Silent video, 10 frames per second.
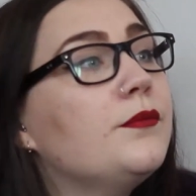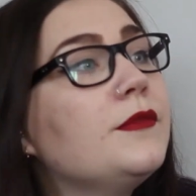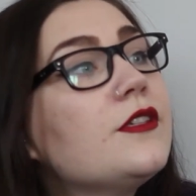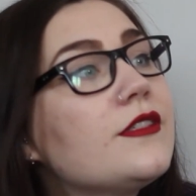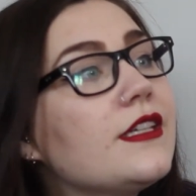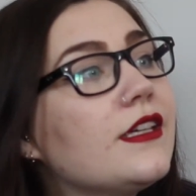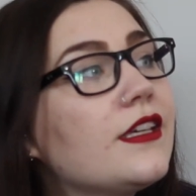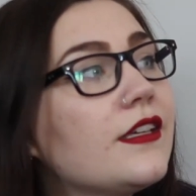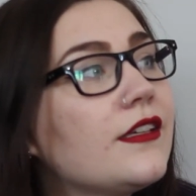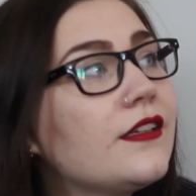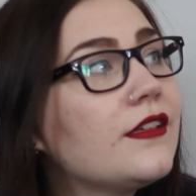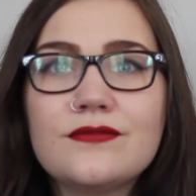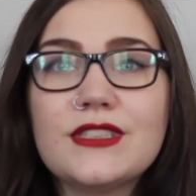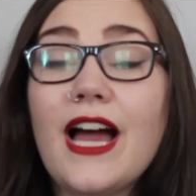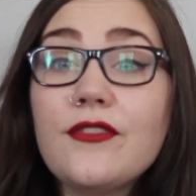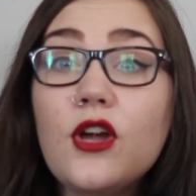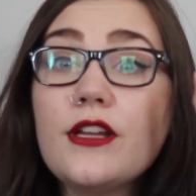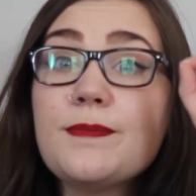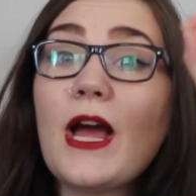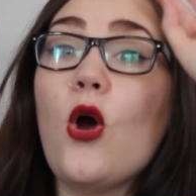Music, I've
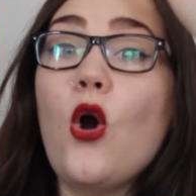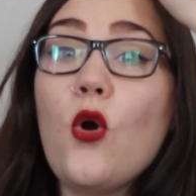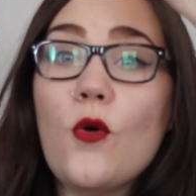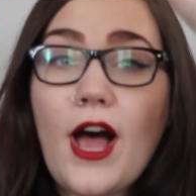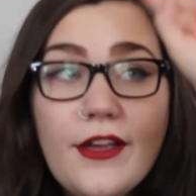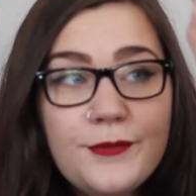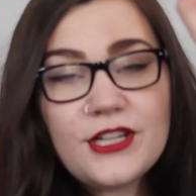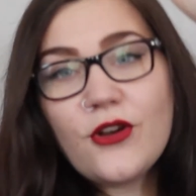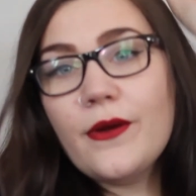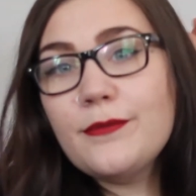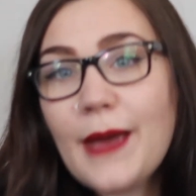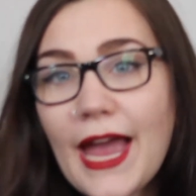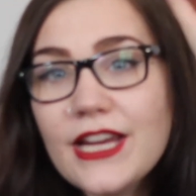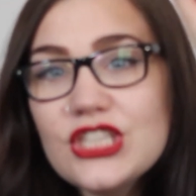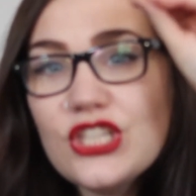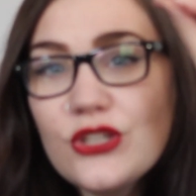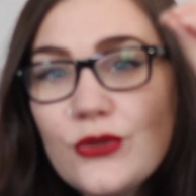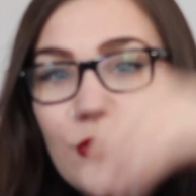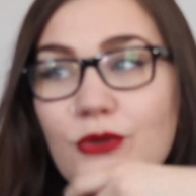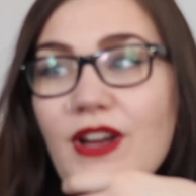been going back
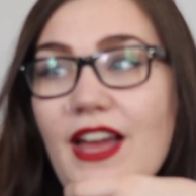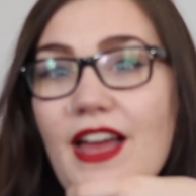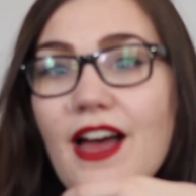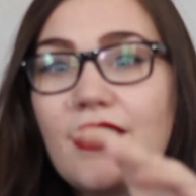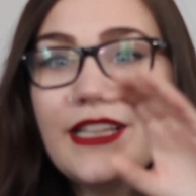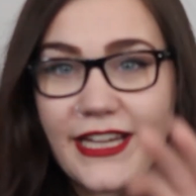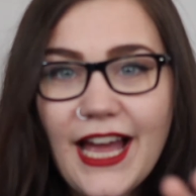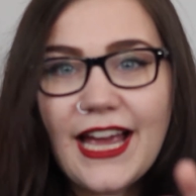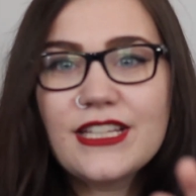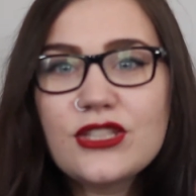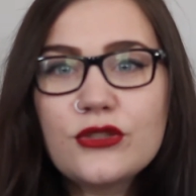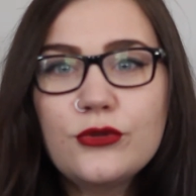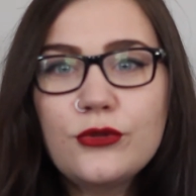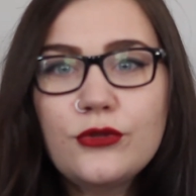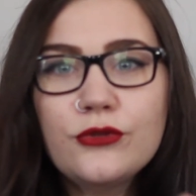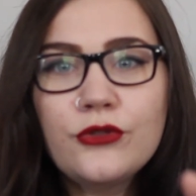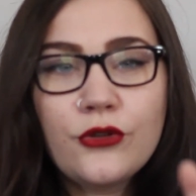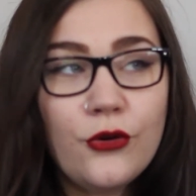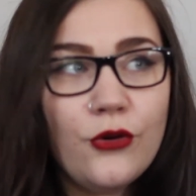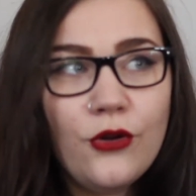to like high school
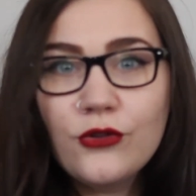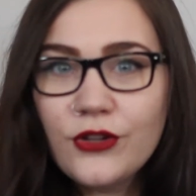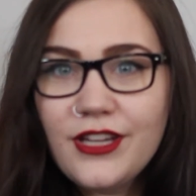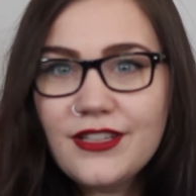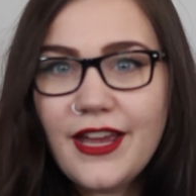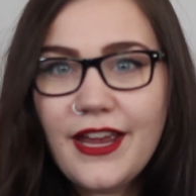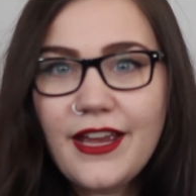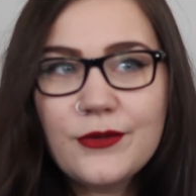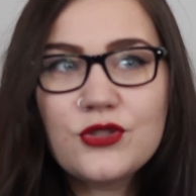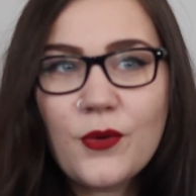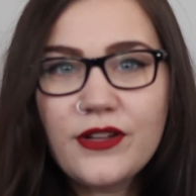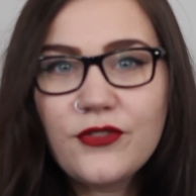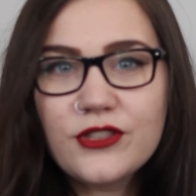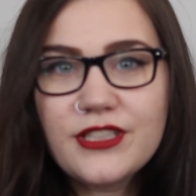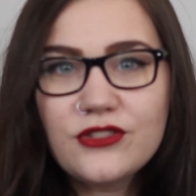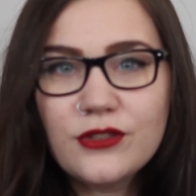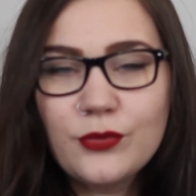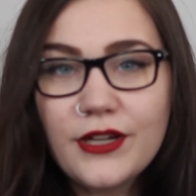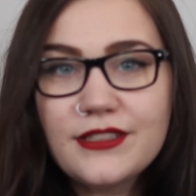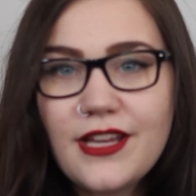Nichole Green Day. It was 21st Century
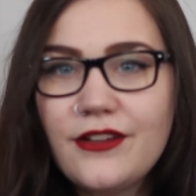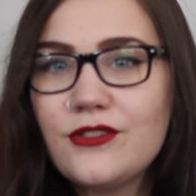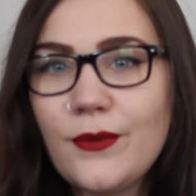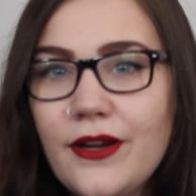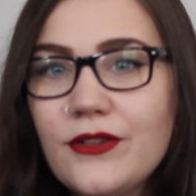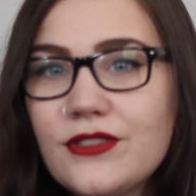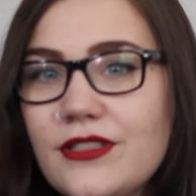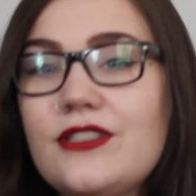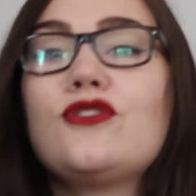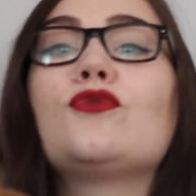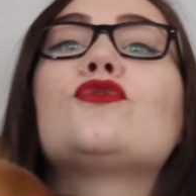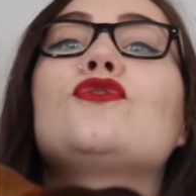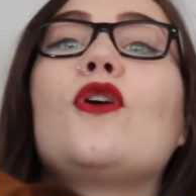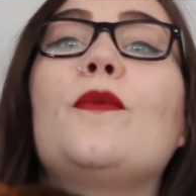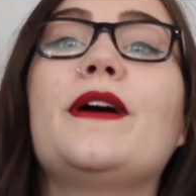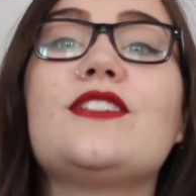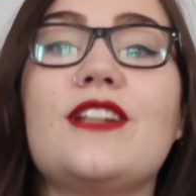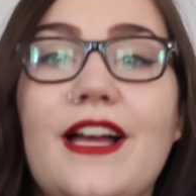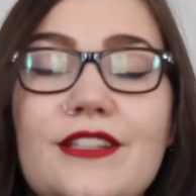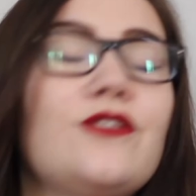Breakdown is what I used to listen to so much in
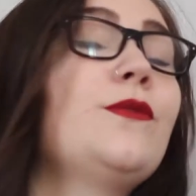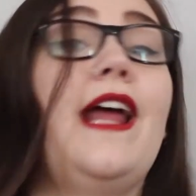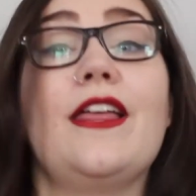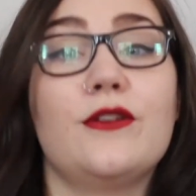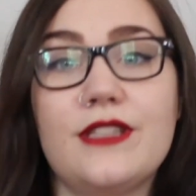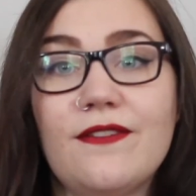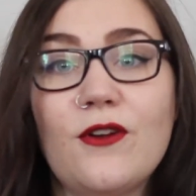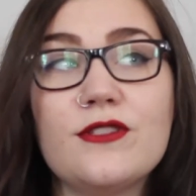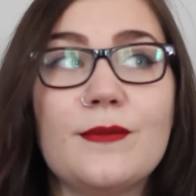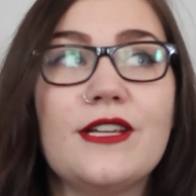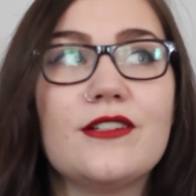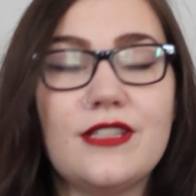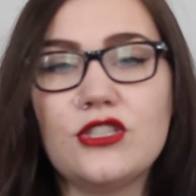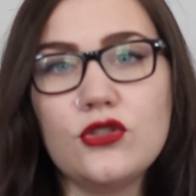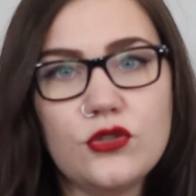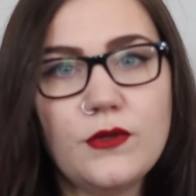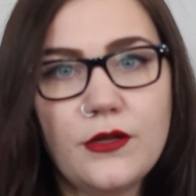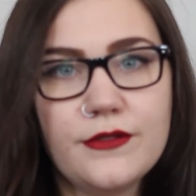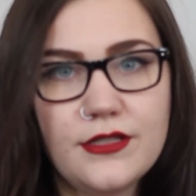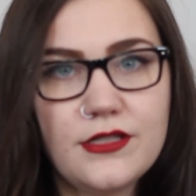high school. When I had those headphones in my ears, that's usually what
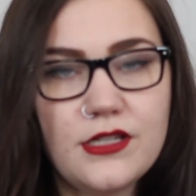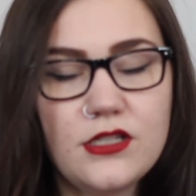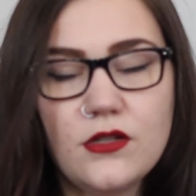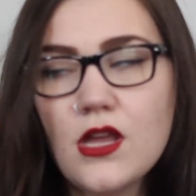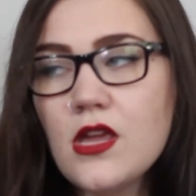I was listening to.